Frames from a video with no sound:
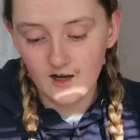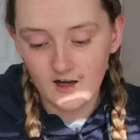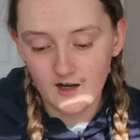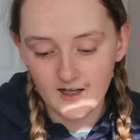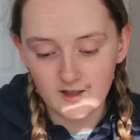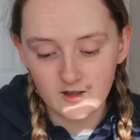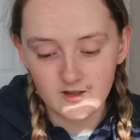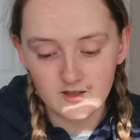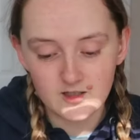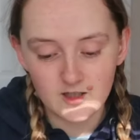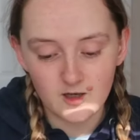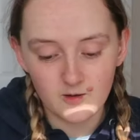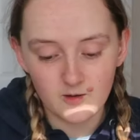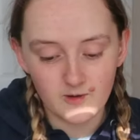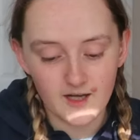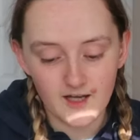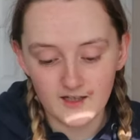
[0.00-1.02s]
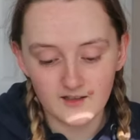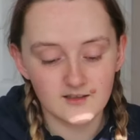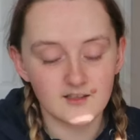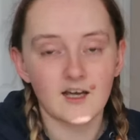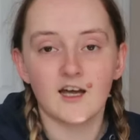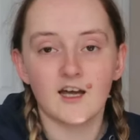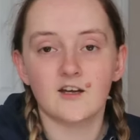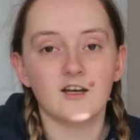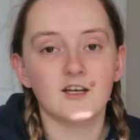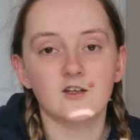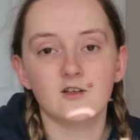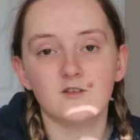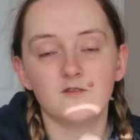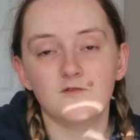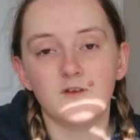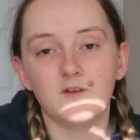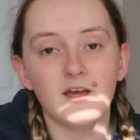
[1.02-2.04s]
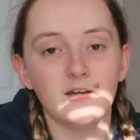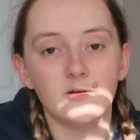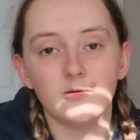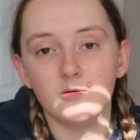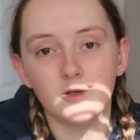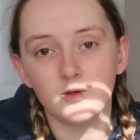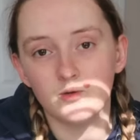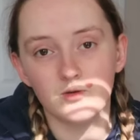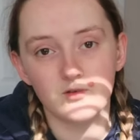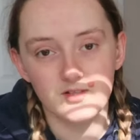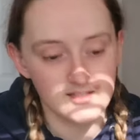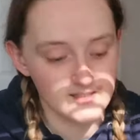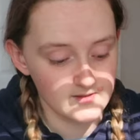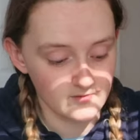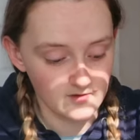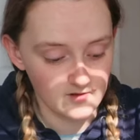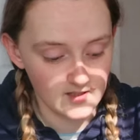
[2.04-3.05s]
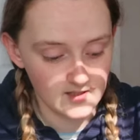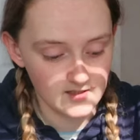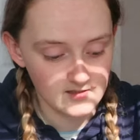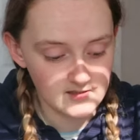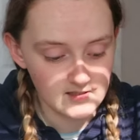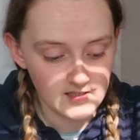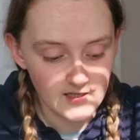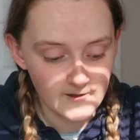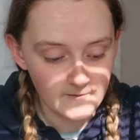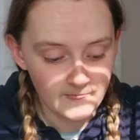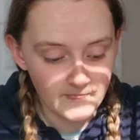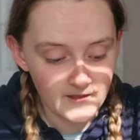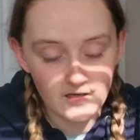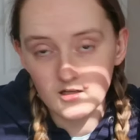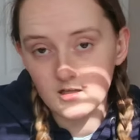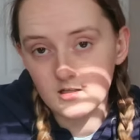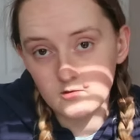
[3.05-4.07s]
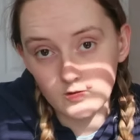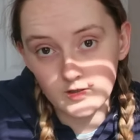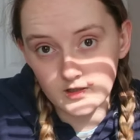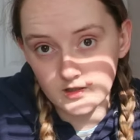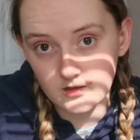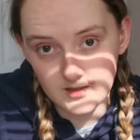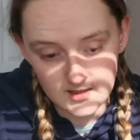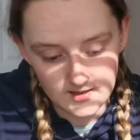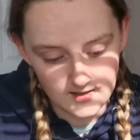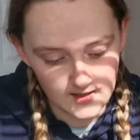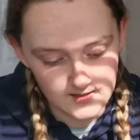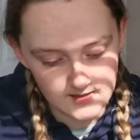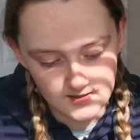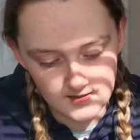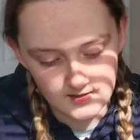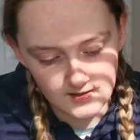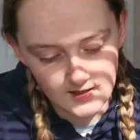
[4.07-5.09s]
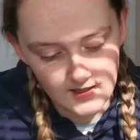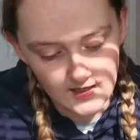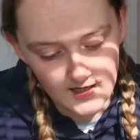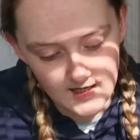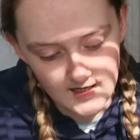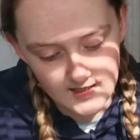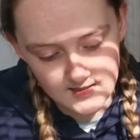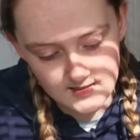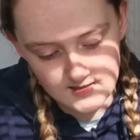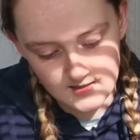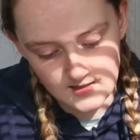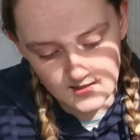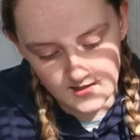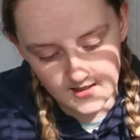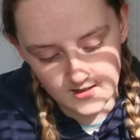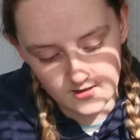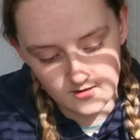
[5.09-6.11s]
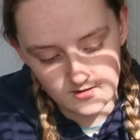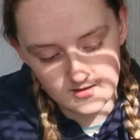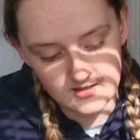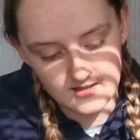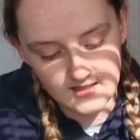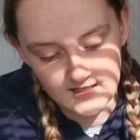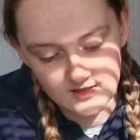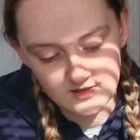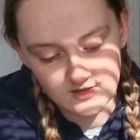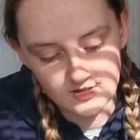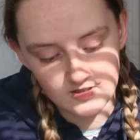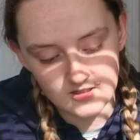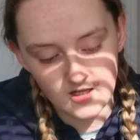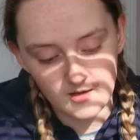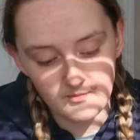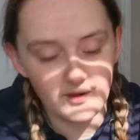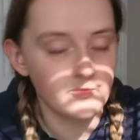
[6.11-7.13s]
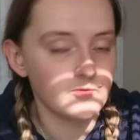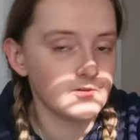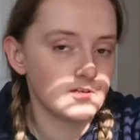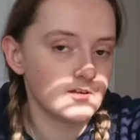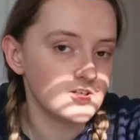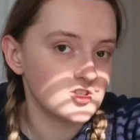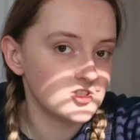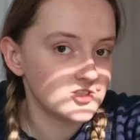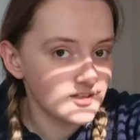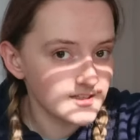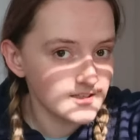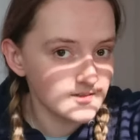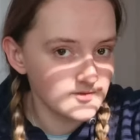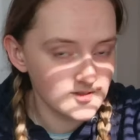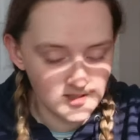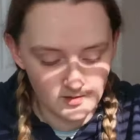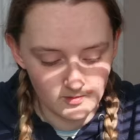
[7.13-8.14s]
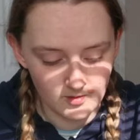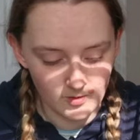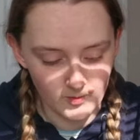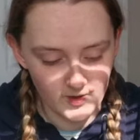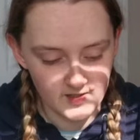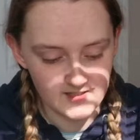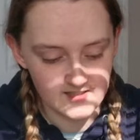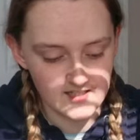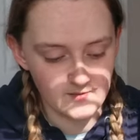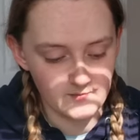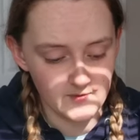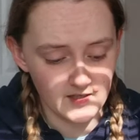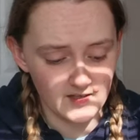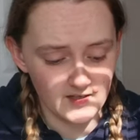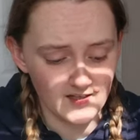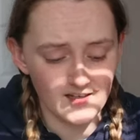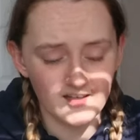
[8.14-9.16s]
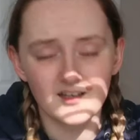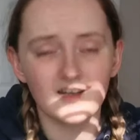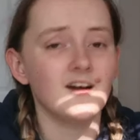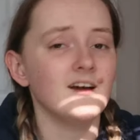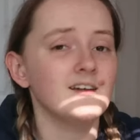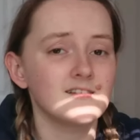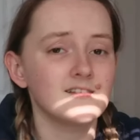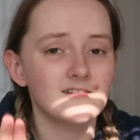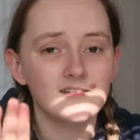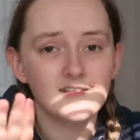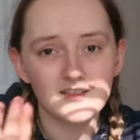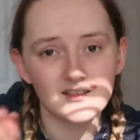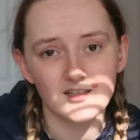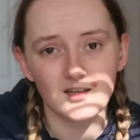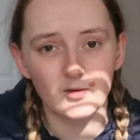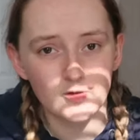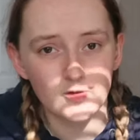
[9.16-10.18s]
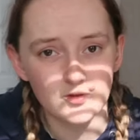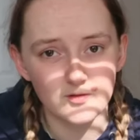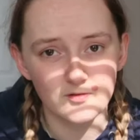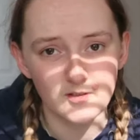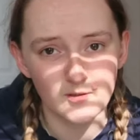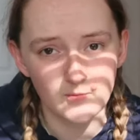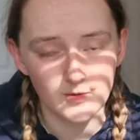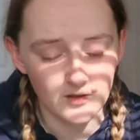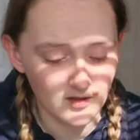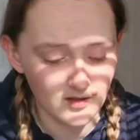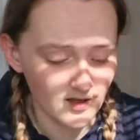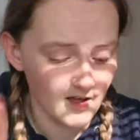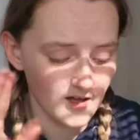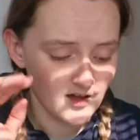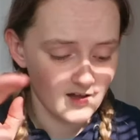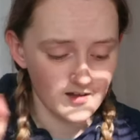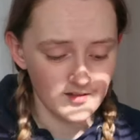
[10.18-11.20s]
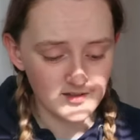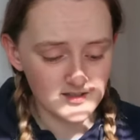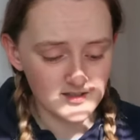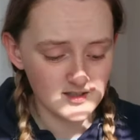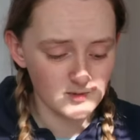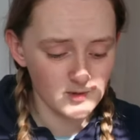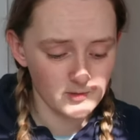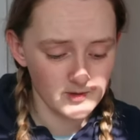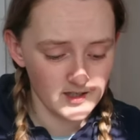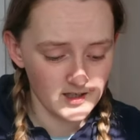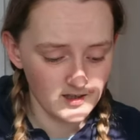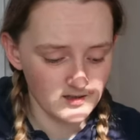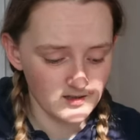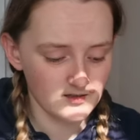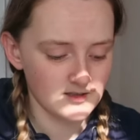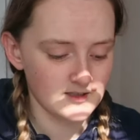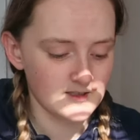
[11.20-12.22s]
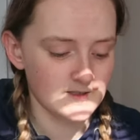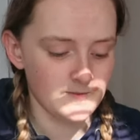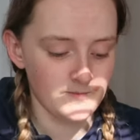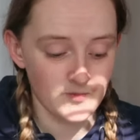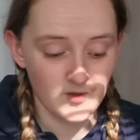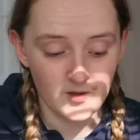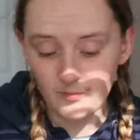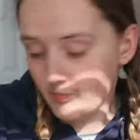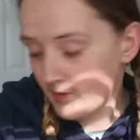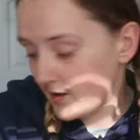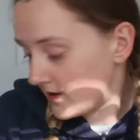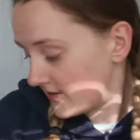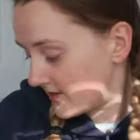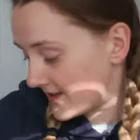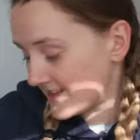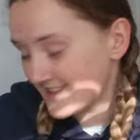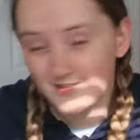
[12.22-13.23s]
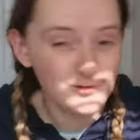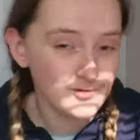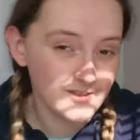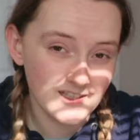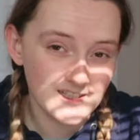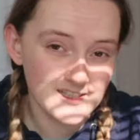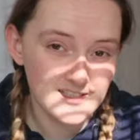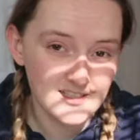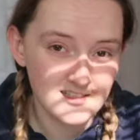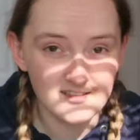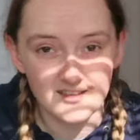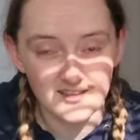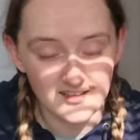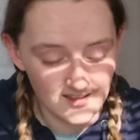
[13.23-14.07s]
I could go away and I could fail at all these different things and I could not include it in the edit. And I could then just come up with a nice shiny video on Wednesday being like, guys, this is how you do a flip book and this is what we learn. But that's not realistic.